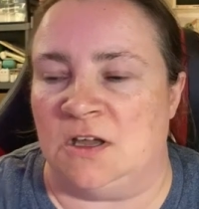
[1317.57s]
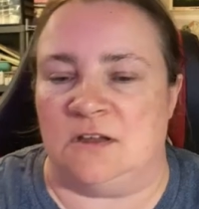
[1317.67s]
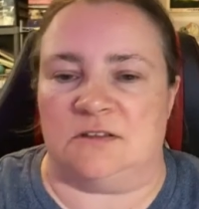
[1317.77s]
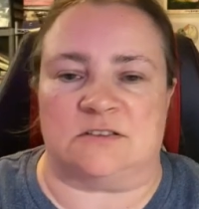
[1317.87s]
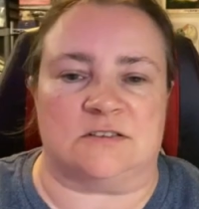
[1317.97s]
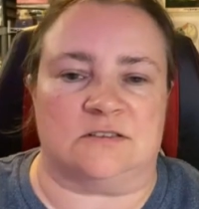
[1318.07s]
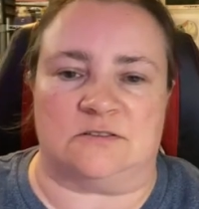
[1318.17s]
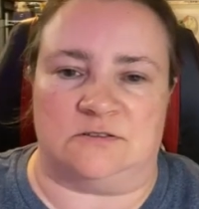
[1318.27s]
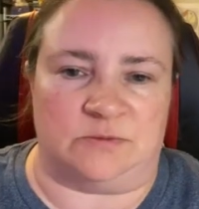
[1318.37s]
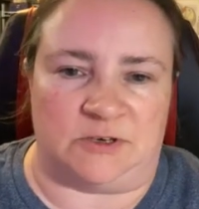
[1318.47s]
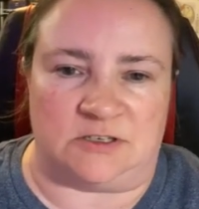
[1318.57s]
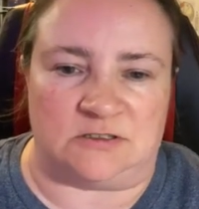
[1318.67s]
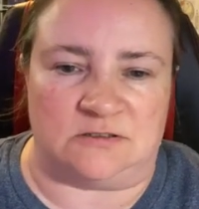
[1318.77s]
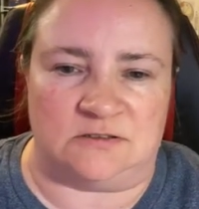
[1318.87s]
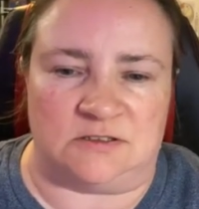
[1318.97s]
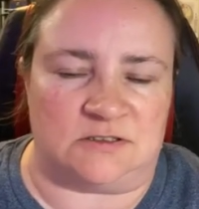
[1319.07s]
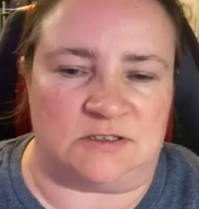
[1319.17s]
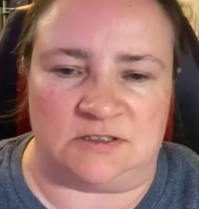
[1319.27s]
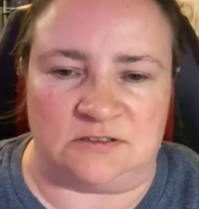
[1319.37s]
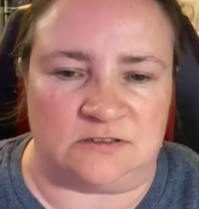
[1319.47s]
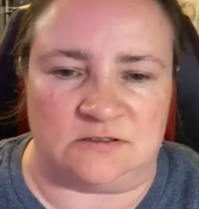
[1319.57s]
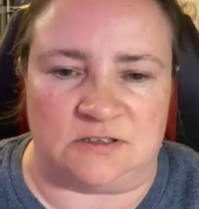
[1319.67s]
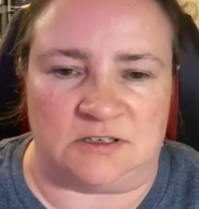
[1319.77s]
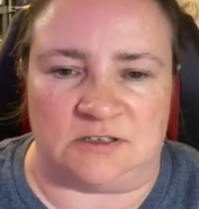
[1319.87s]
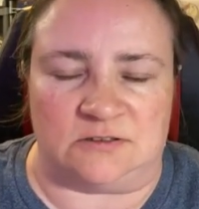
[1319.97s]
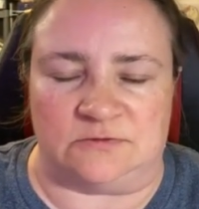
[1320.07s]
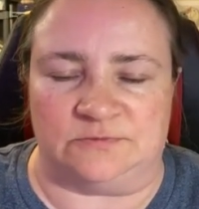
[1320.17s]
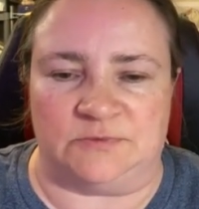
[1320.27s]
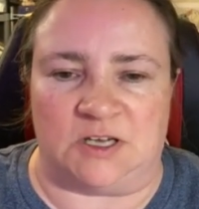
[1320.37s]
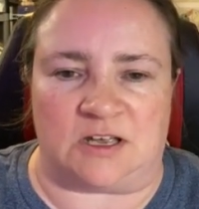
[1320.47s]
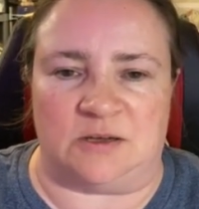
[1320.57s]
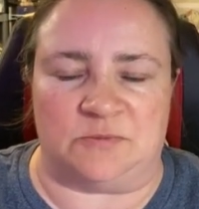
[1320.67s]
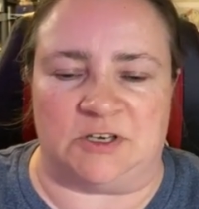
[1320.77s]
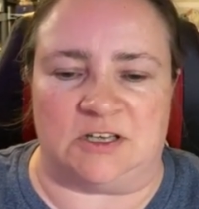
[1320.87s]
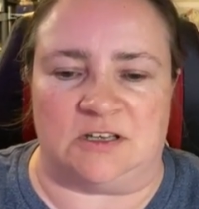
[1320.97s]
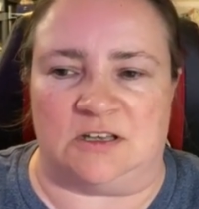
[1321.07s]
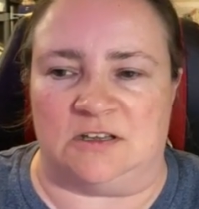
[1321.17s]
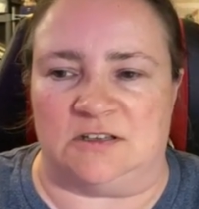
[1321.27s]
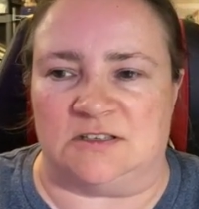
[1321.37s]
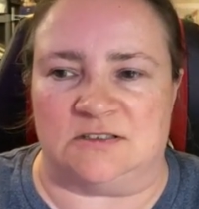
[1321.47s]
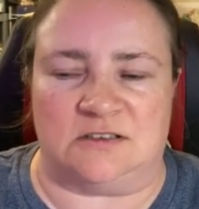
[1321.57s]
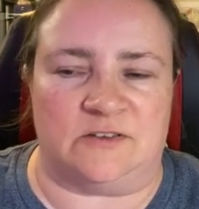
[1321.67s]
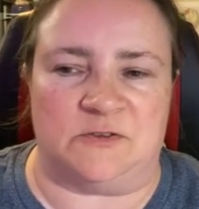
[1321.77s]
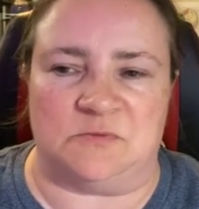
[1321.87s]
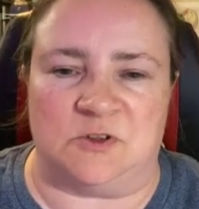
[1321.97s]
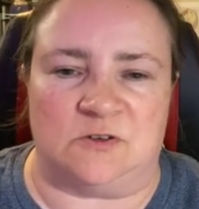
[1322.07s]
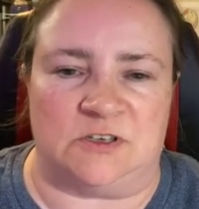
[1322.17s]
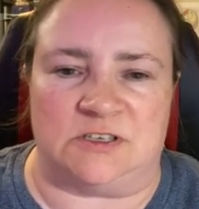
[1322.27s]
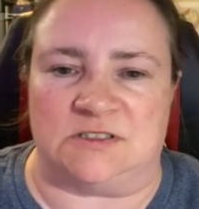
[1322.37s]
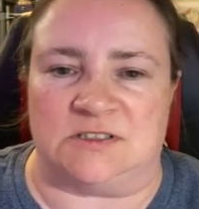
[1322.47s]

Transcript: They're still a corporation. They're still, you know, a company, and they still have employees,